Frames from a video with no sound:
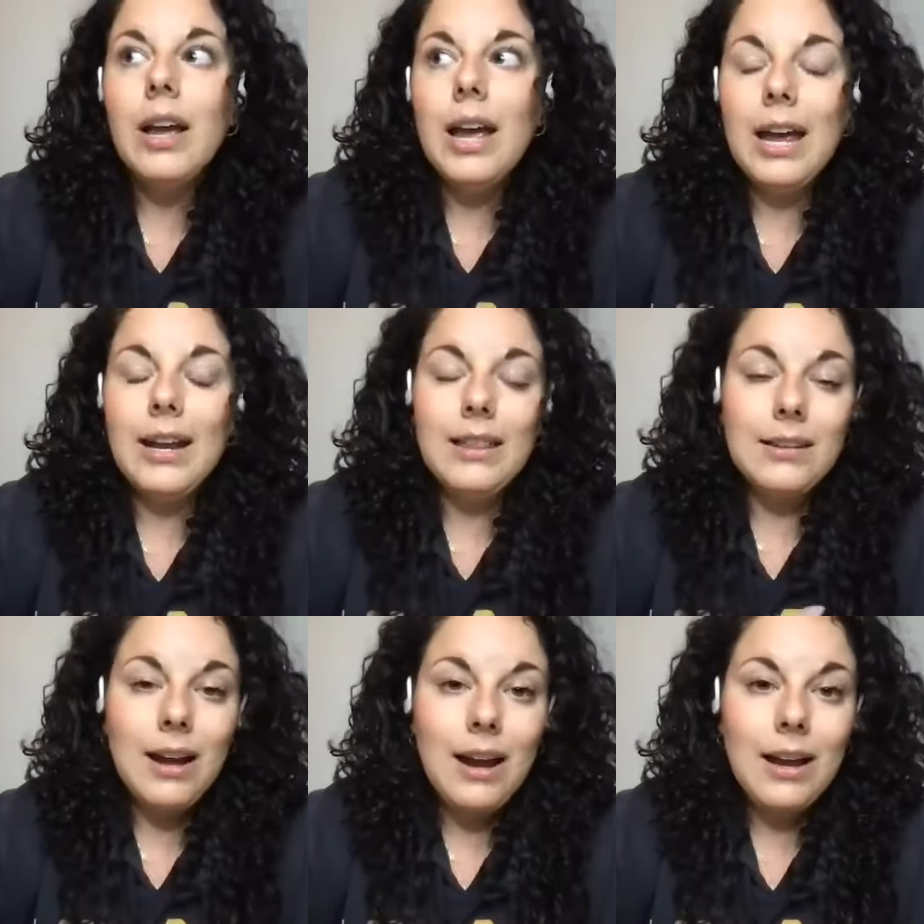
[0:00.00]
And at the
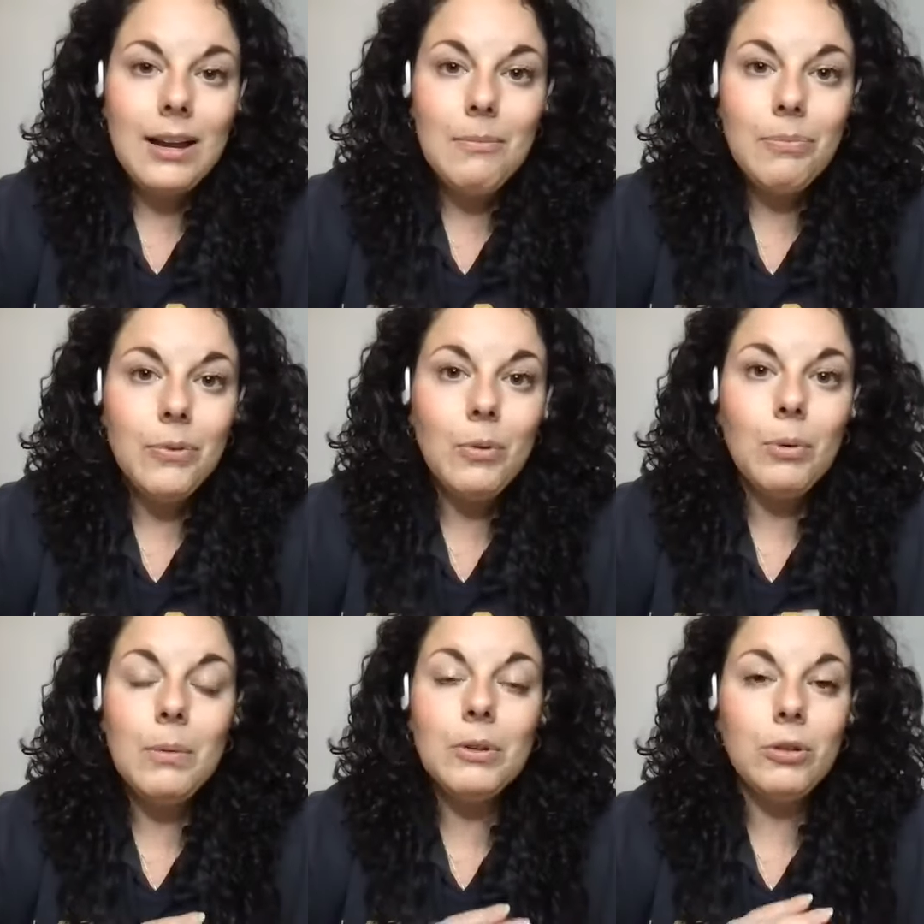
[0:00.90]
time,
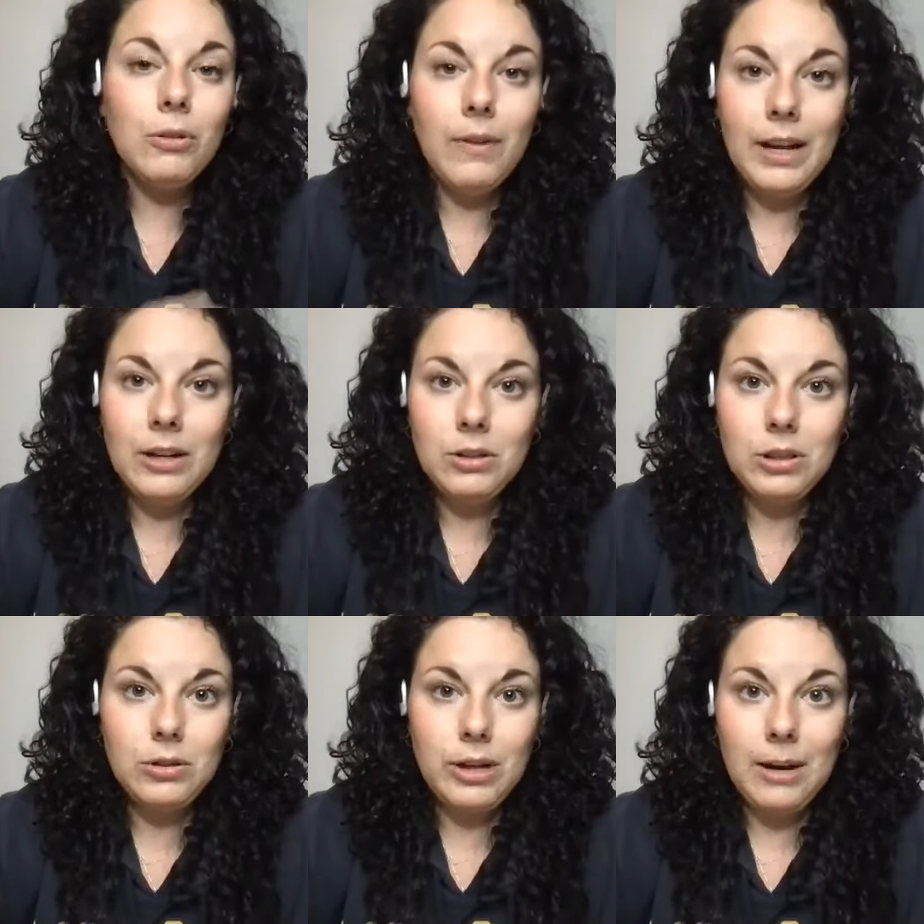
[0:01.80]
we were so financially
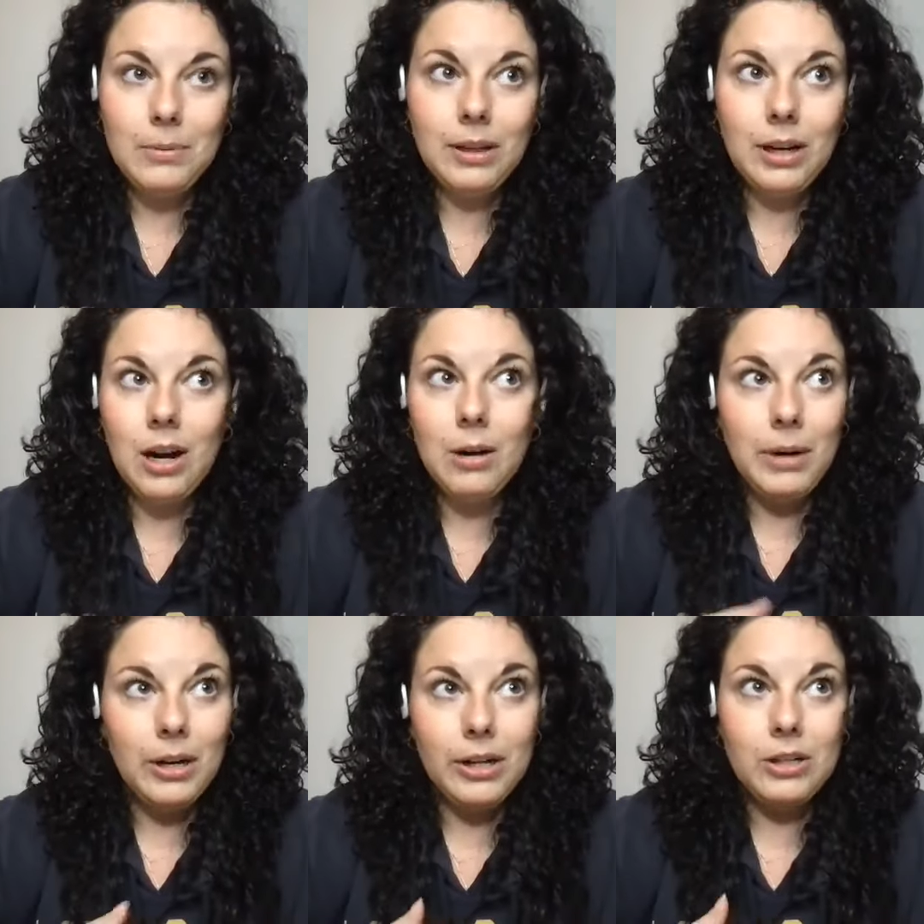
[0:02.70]
strapped. Like our
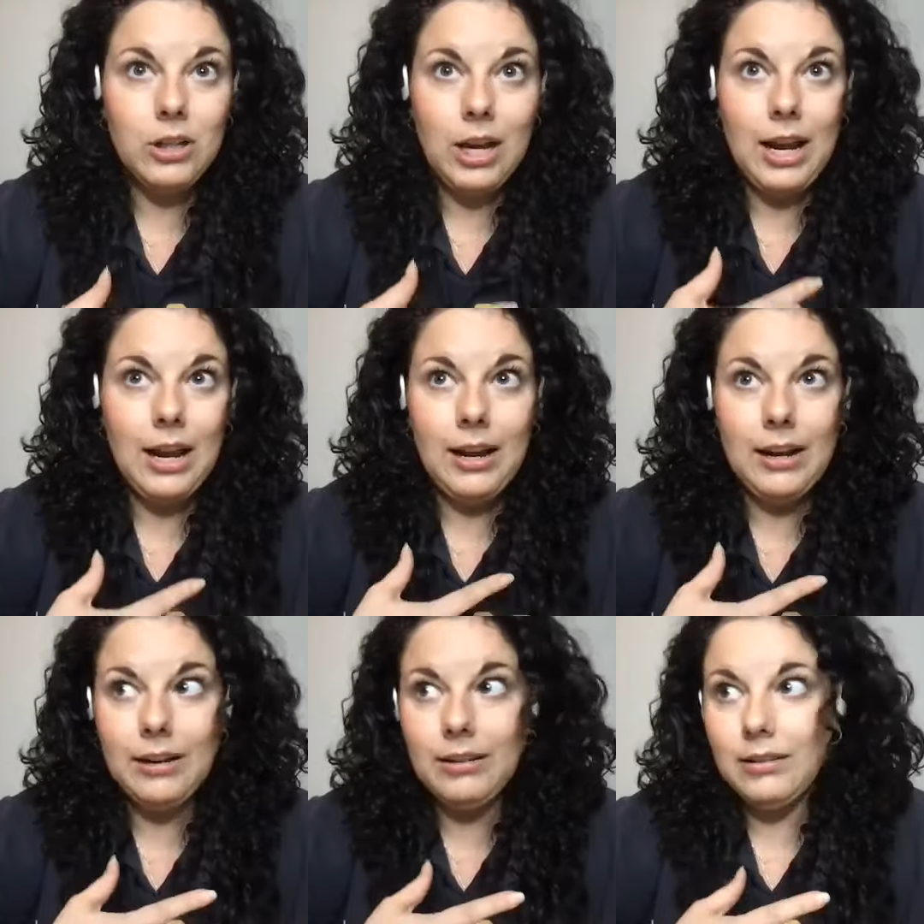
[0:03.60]
marriage
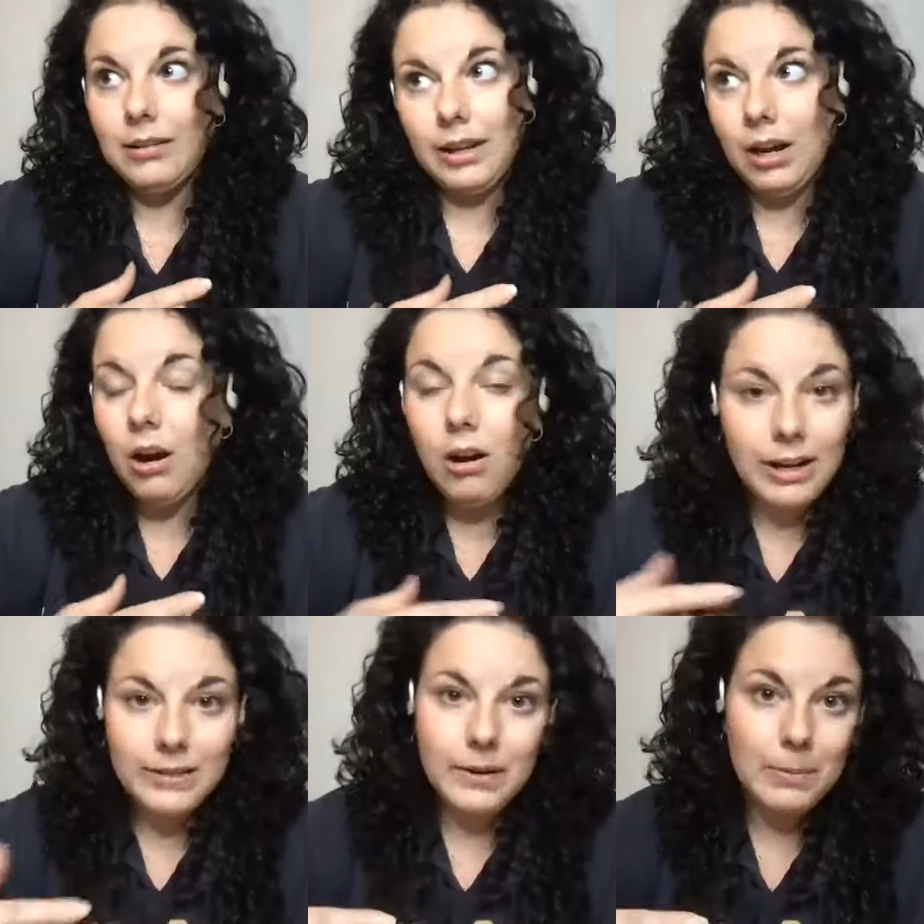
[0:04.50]
had like all
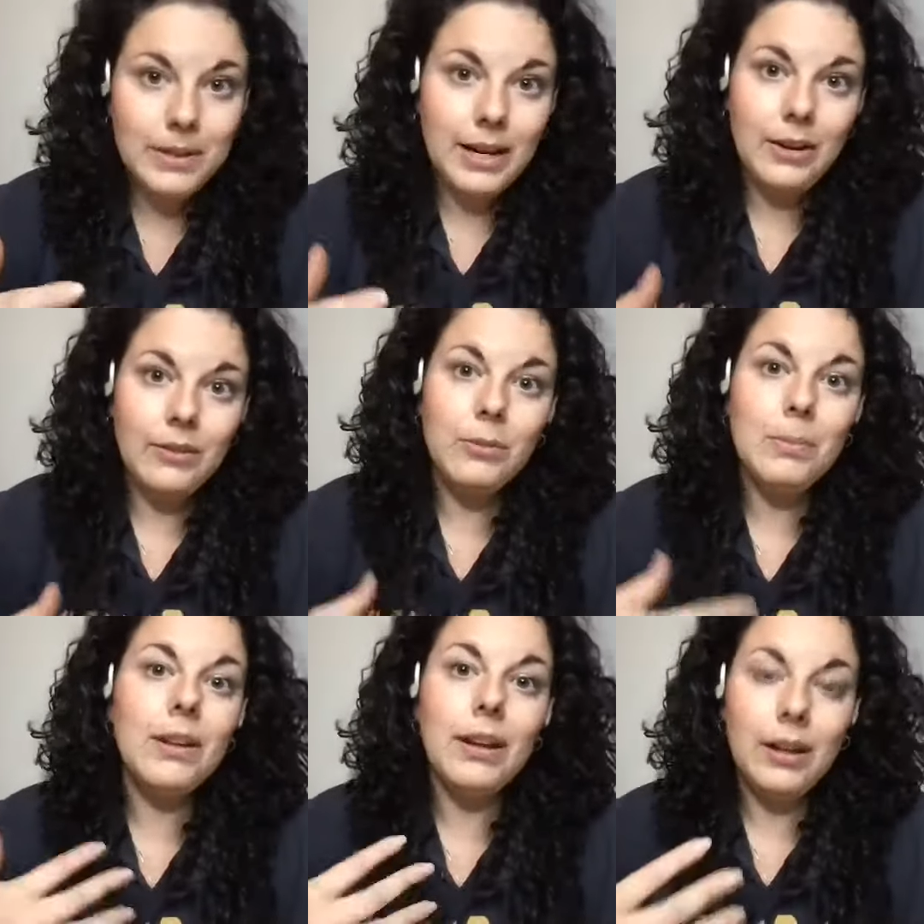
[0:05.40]
kinds of up and downs,
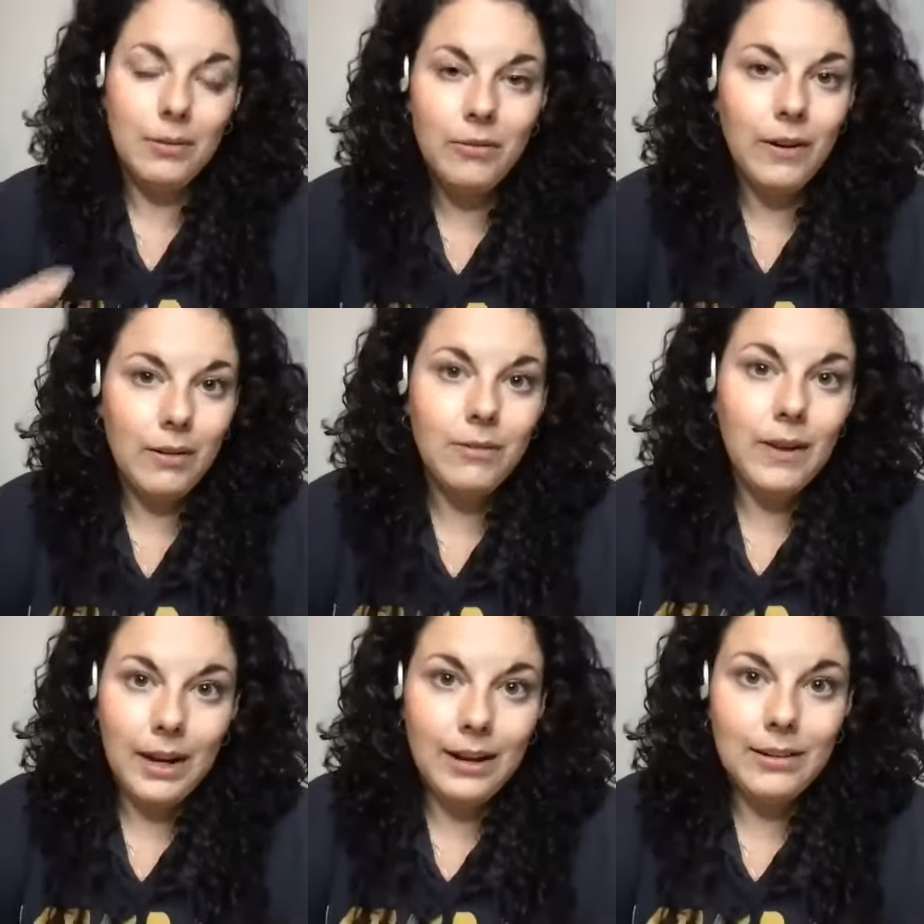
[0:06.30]
but like
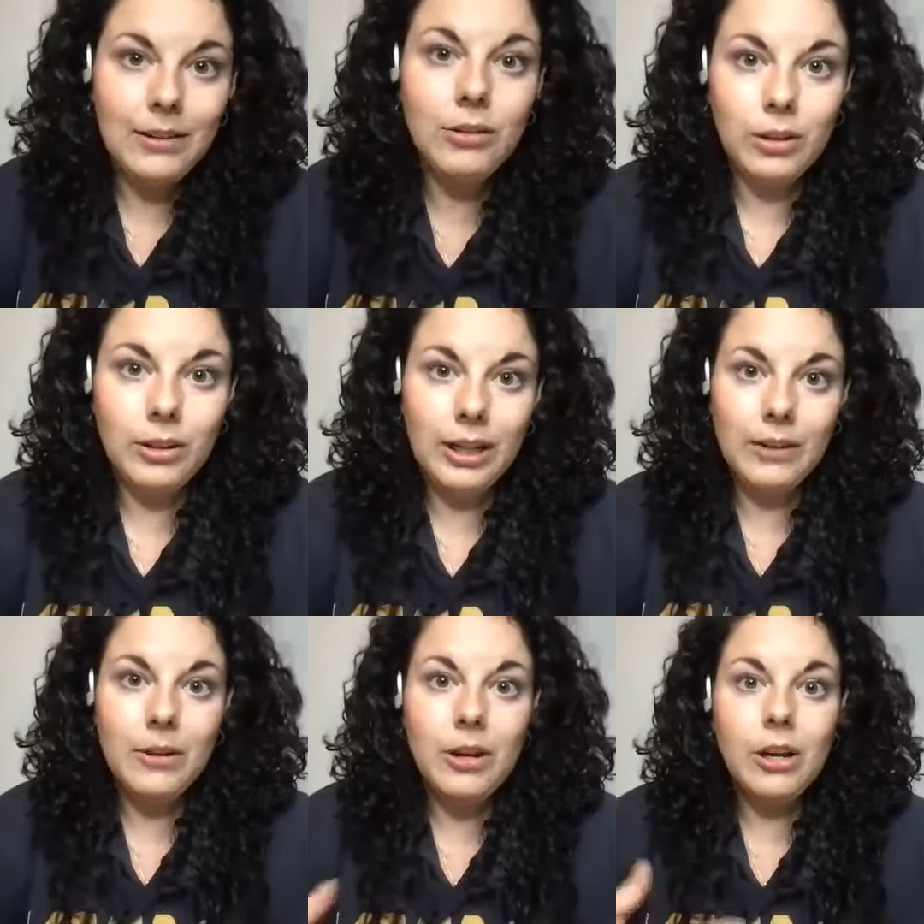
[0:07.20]
finances
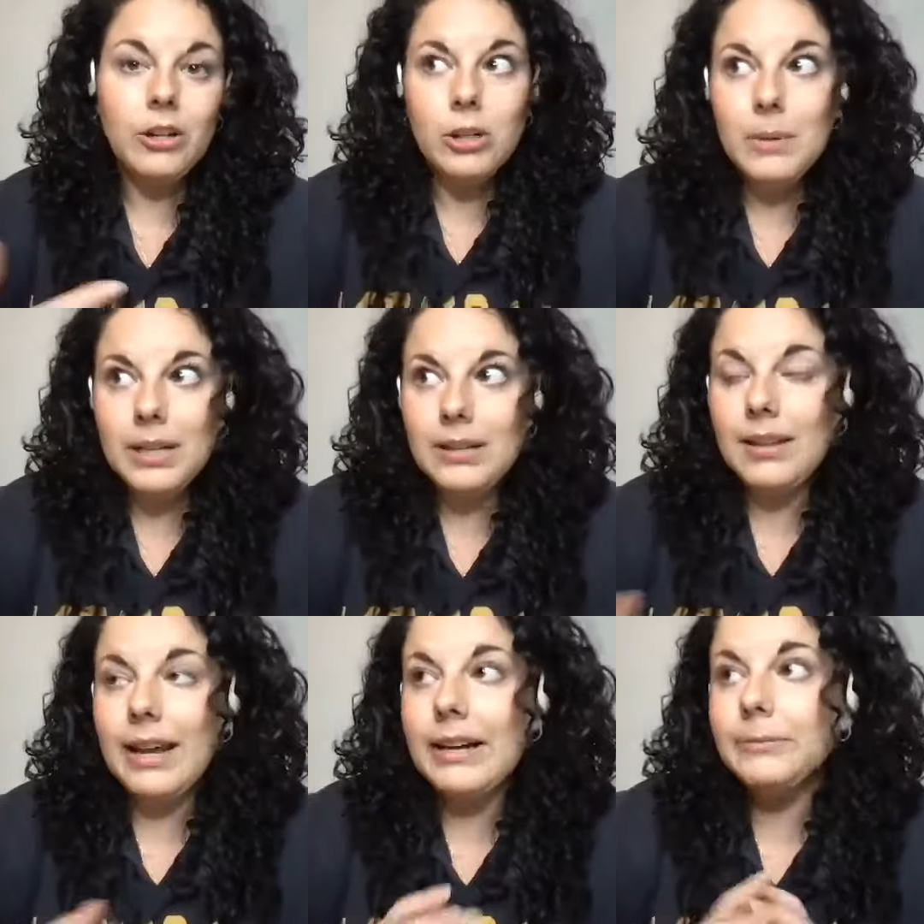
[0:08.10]
certainly contributed
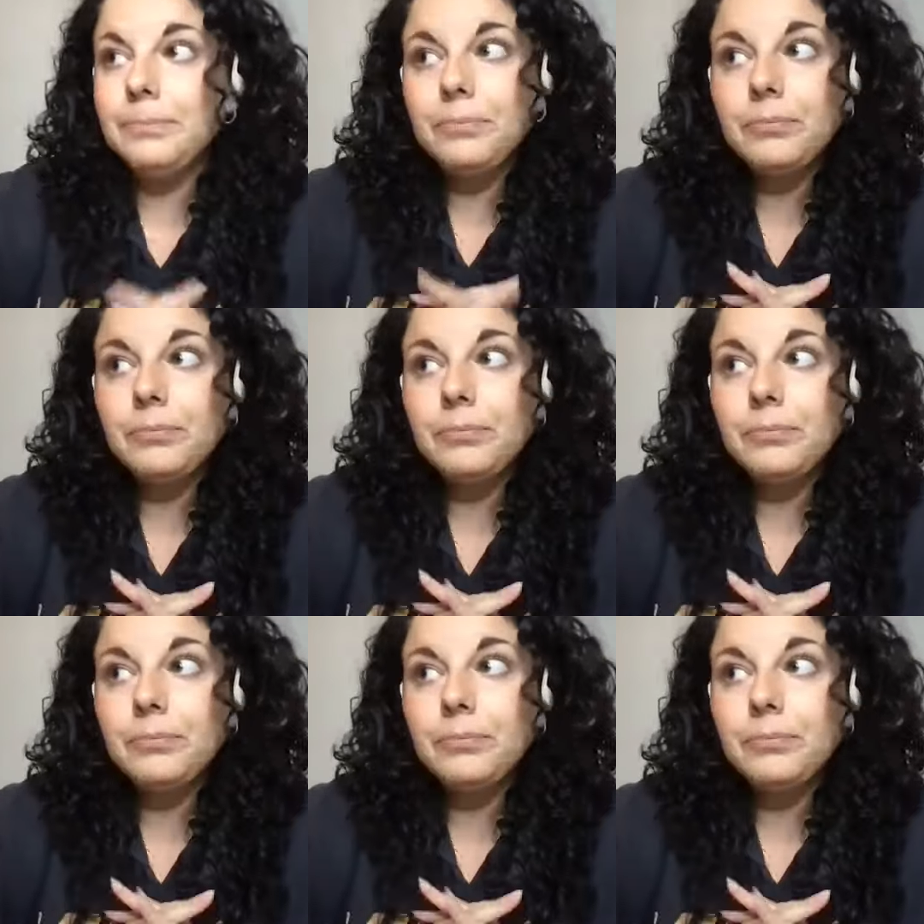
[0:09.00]
to that.